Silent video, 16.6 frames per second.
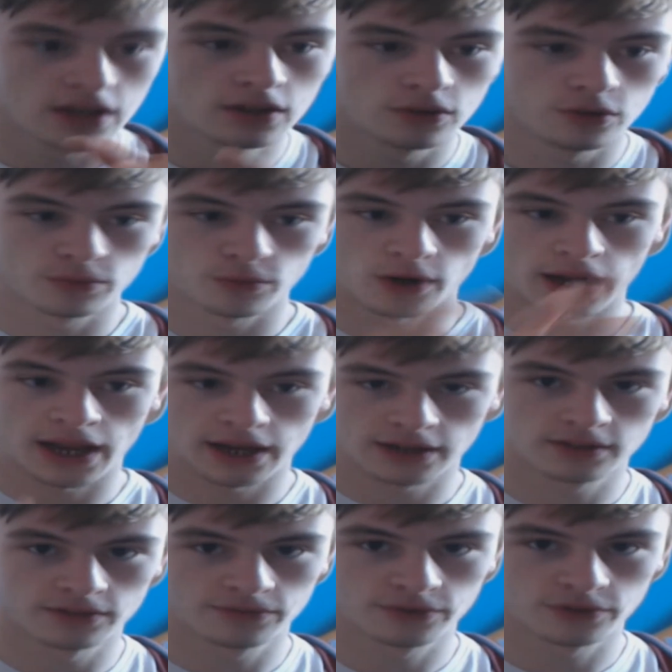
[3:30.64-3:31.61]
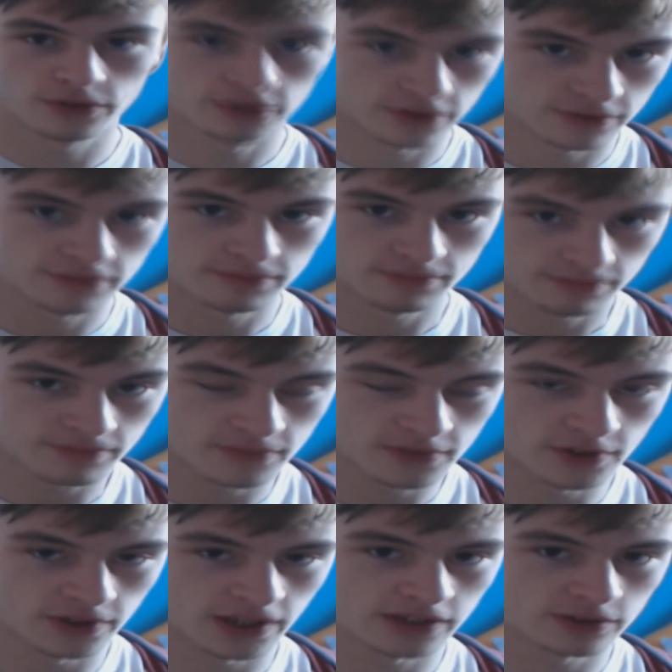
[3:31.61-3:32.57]
who's more active, so it's just,
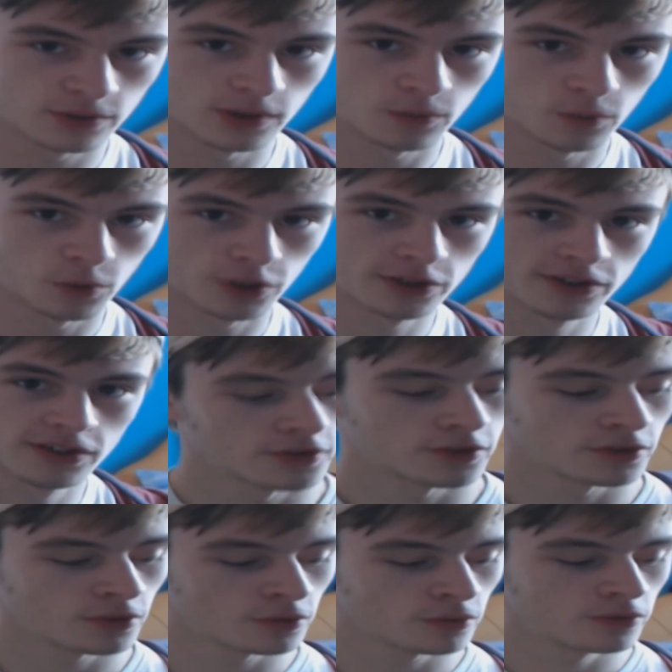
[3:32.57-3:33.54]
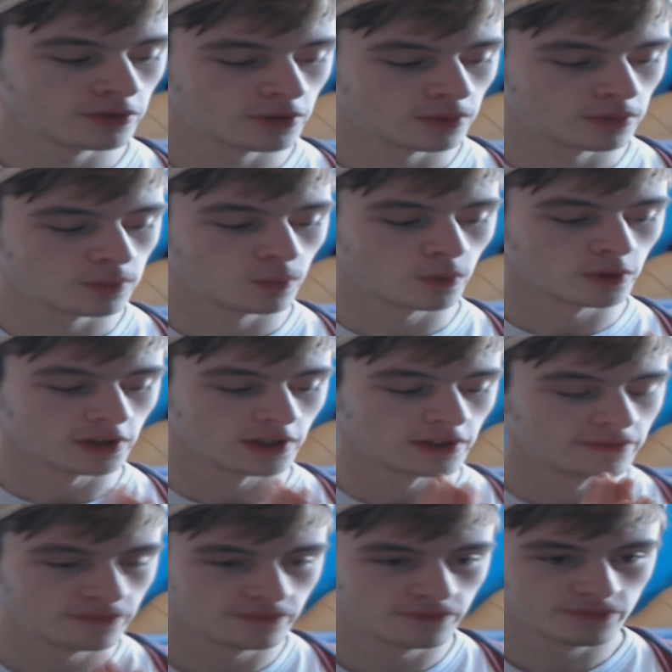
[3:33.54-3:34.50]
you know, that's the way it works. So those were
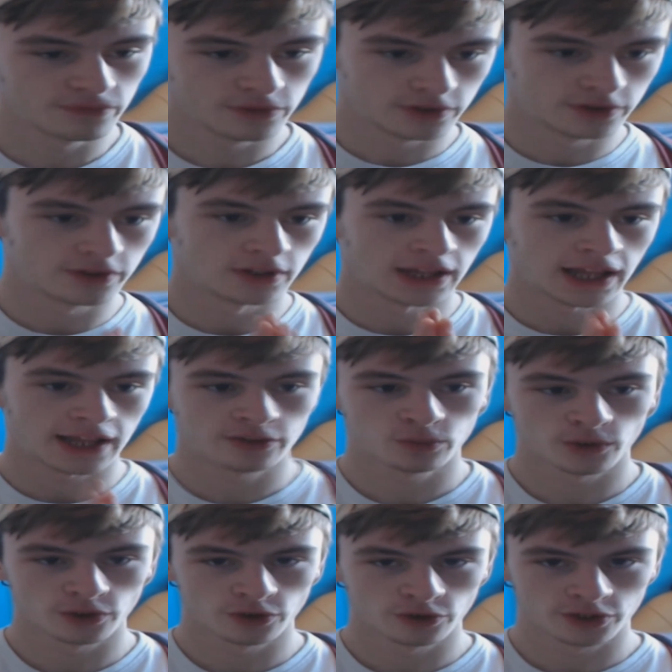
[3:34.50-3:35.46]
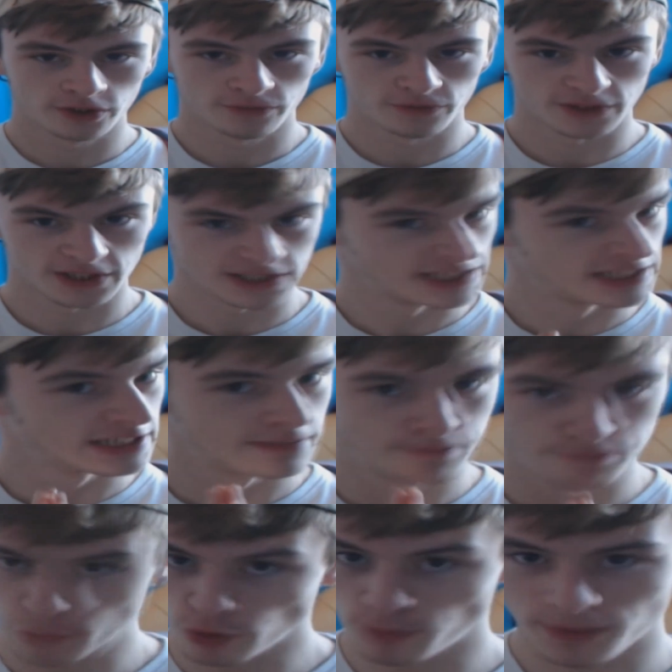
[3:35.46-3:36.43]
the last winners for this
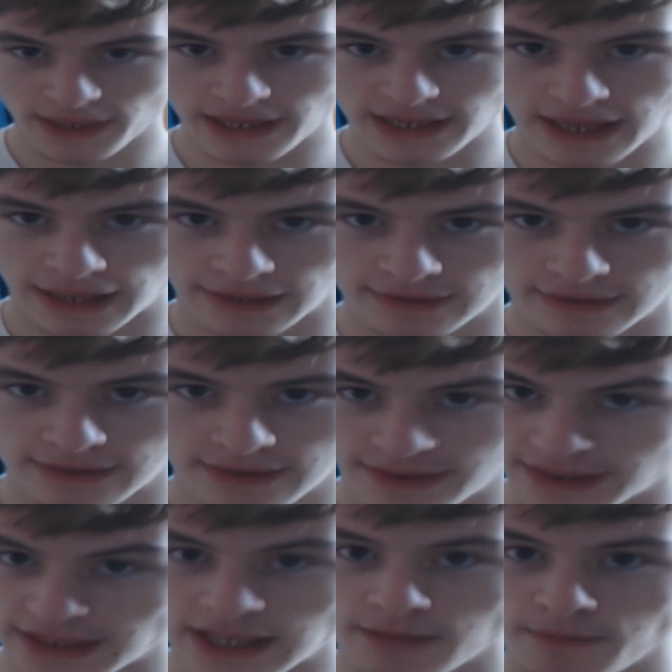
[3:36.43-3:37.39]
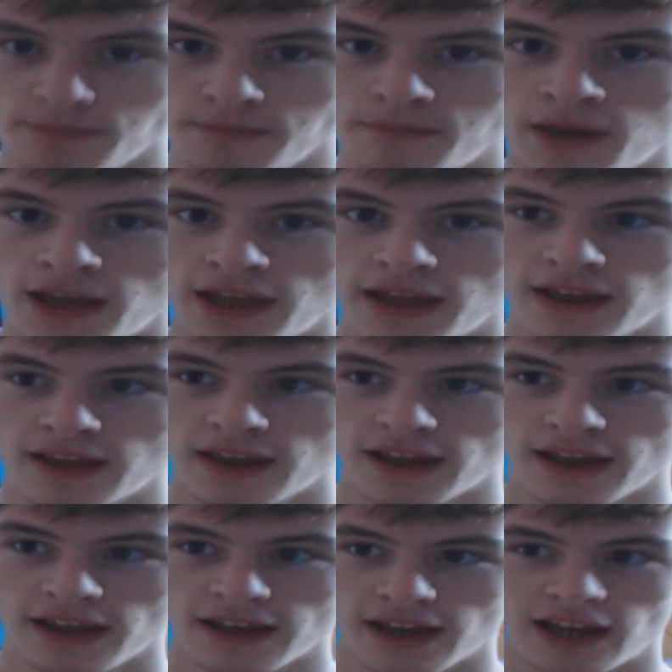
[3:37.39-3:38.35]
spoopy theme
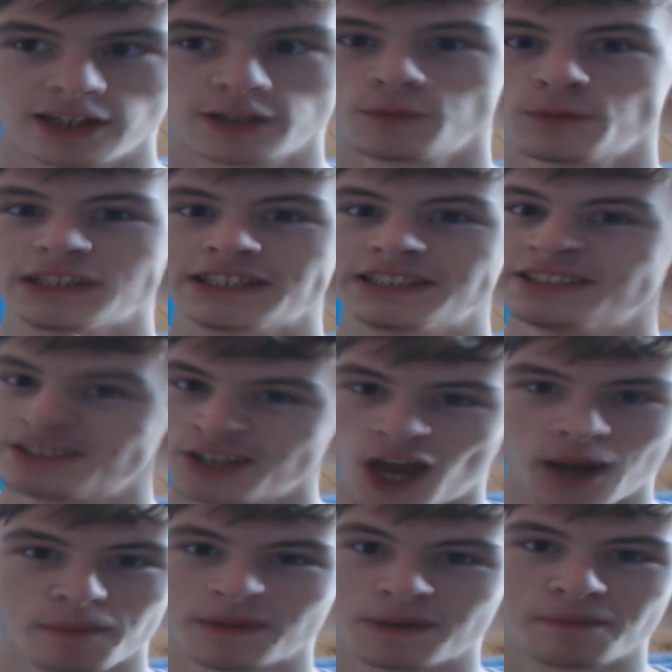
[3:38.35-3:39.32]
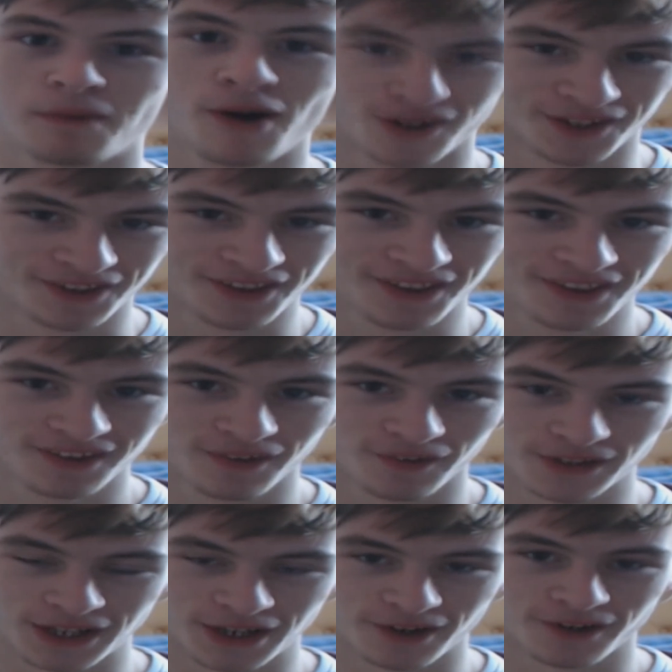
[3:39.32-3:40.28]
Halloween time of the month,
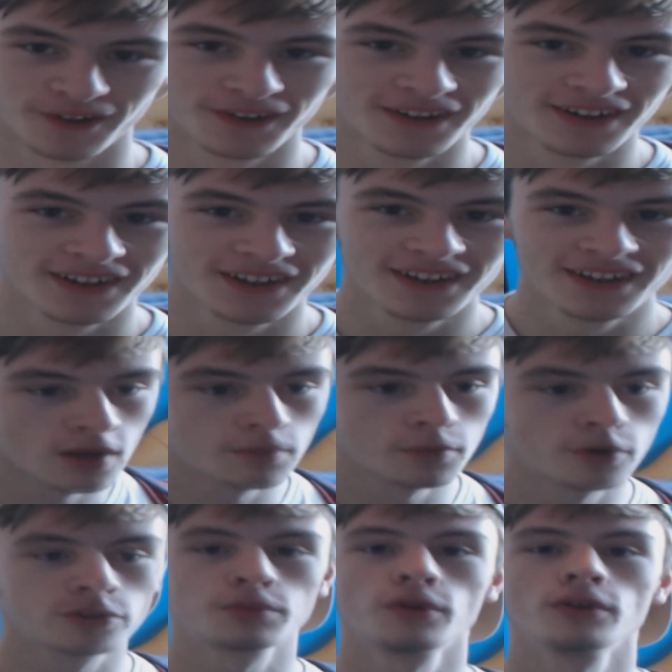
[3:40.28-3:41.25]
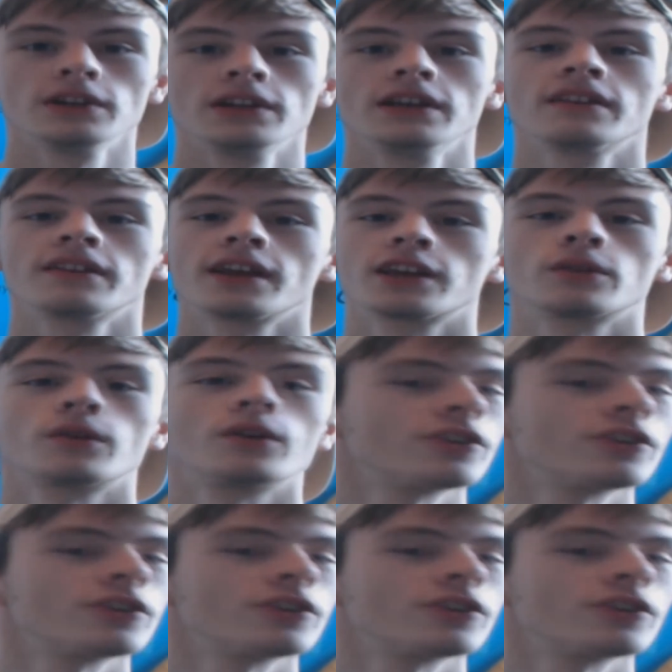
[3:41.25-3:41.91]
or year. Most importantly, thank you all